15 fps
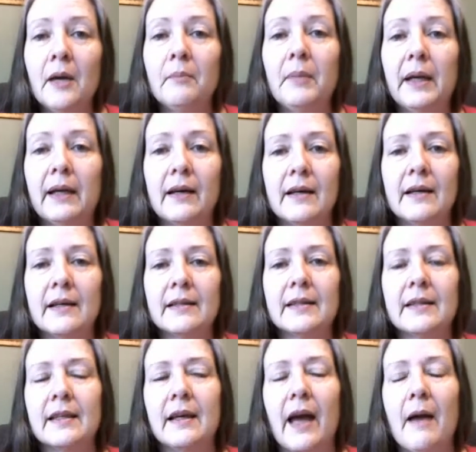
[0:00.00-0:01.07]
because
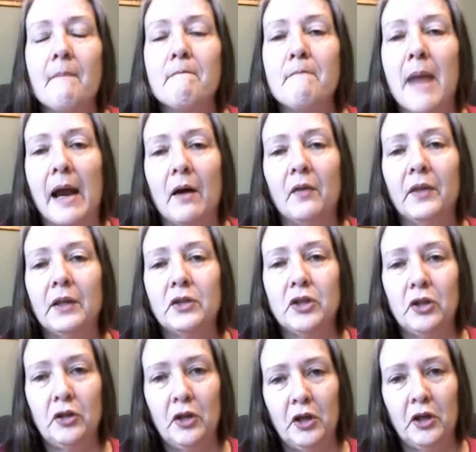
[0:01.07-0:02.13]
the amount that
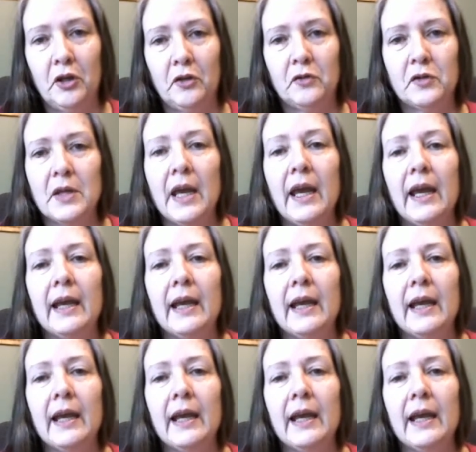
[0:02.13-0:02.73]
you use